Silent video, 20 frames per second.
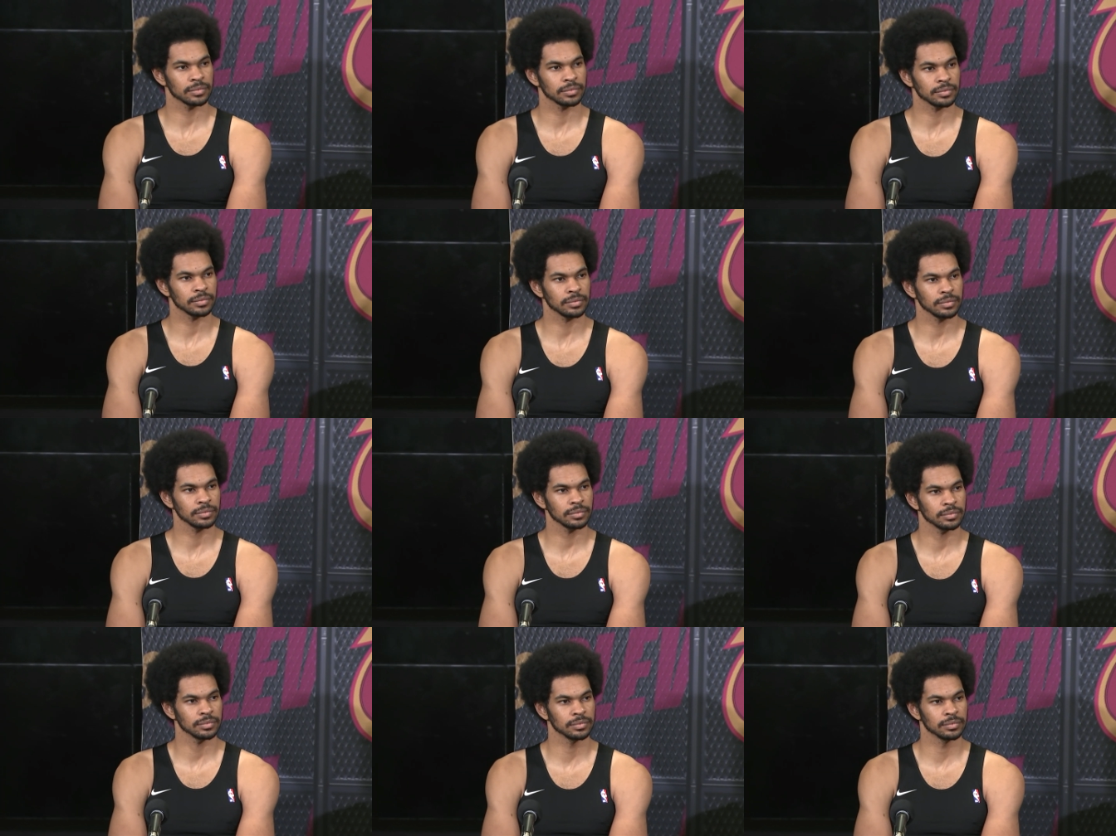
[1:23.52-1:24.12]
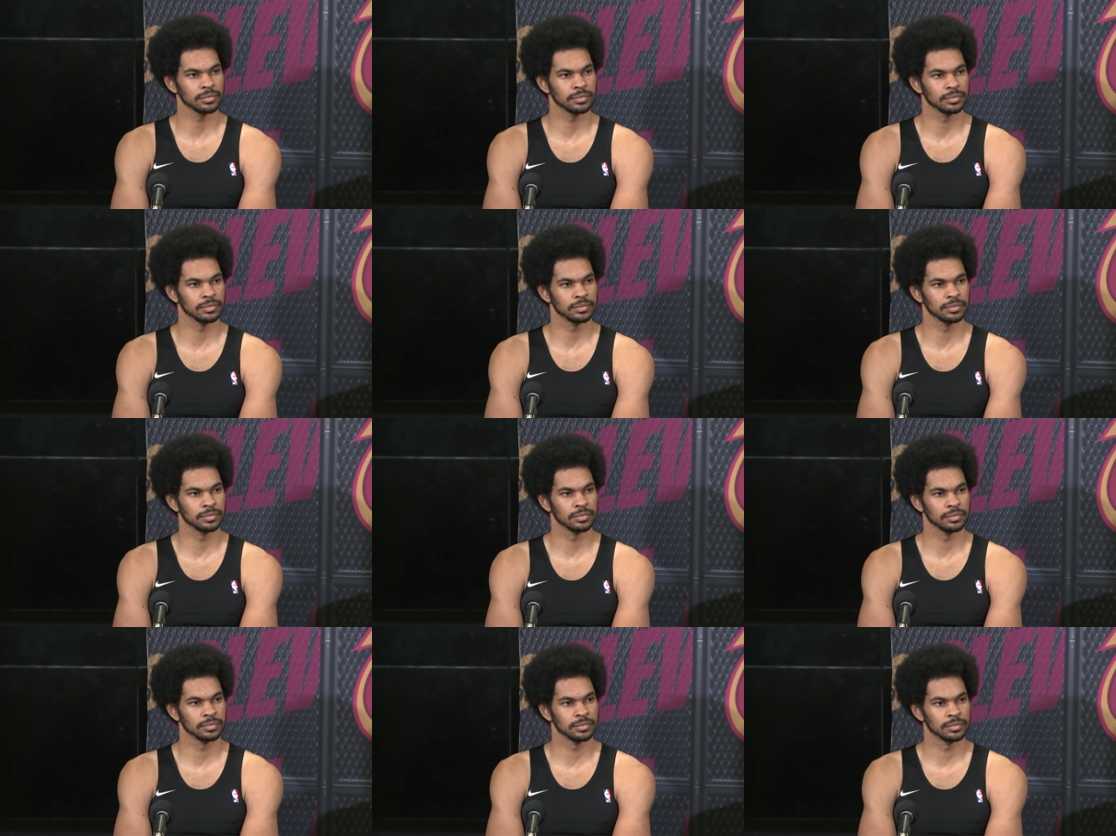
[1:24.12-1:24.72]
the breakdowns on
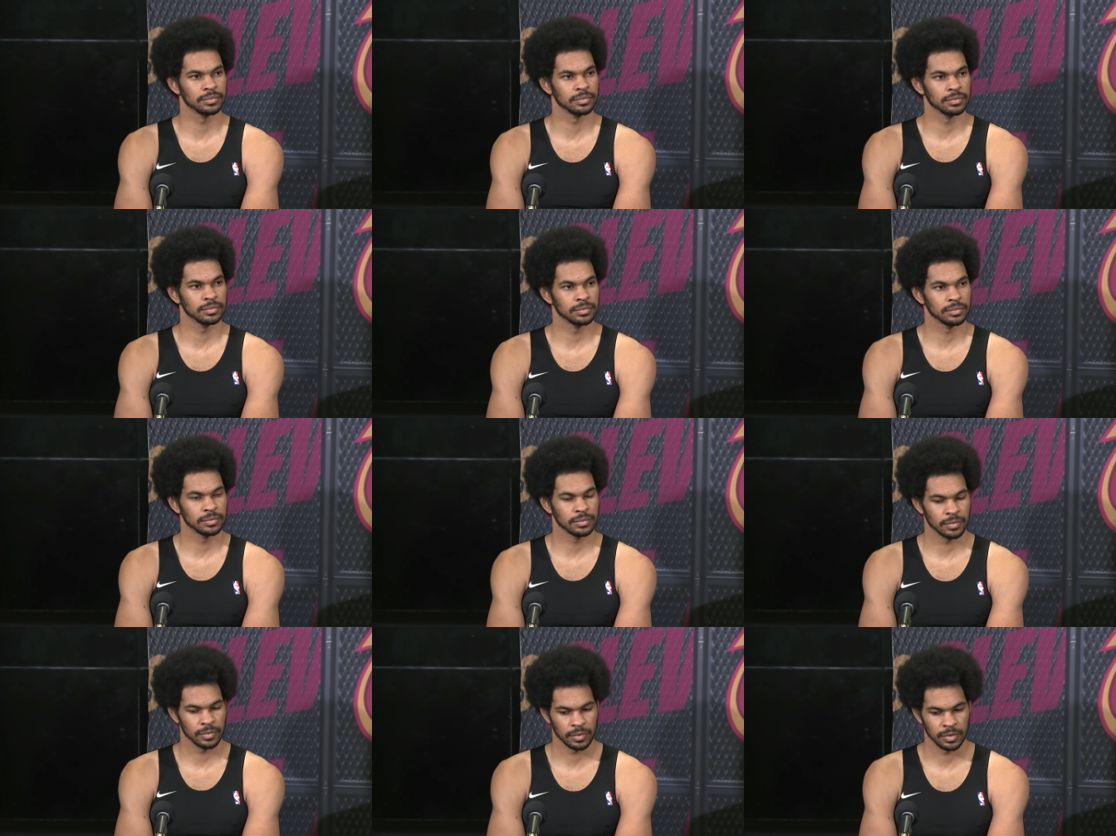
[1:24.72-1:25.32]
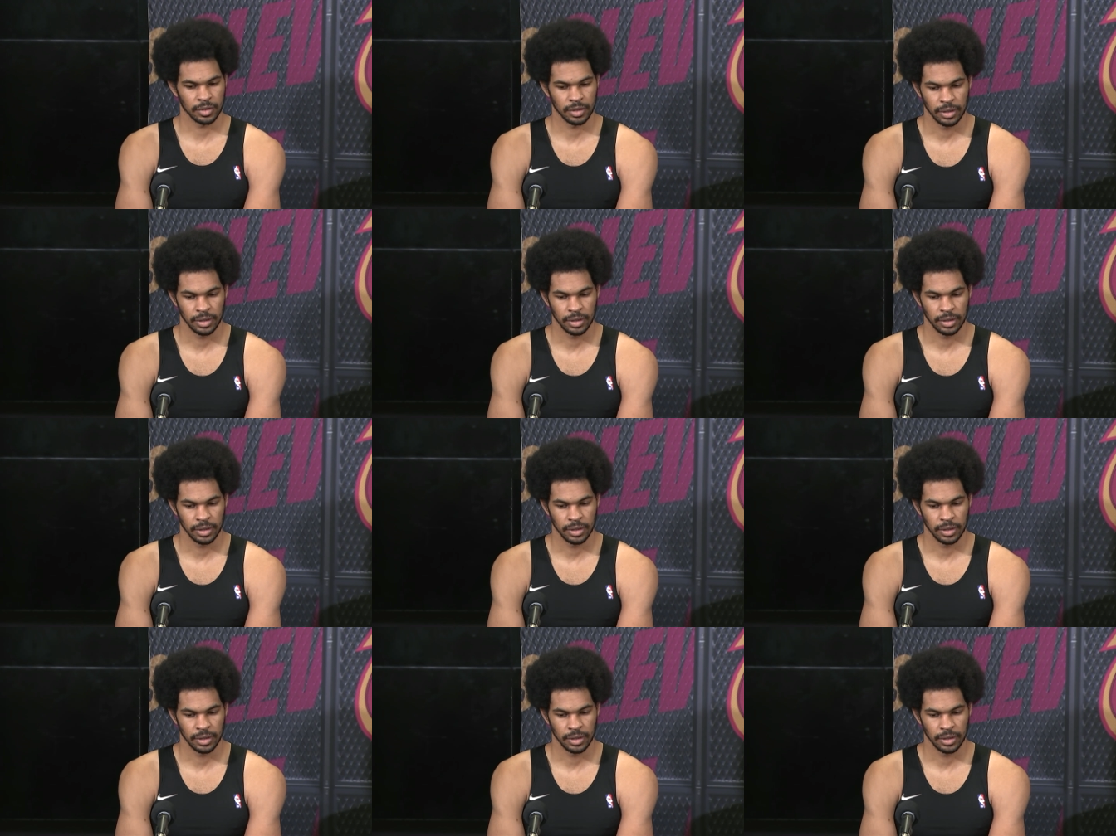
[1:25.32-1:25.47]
both sides of the ball?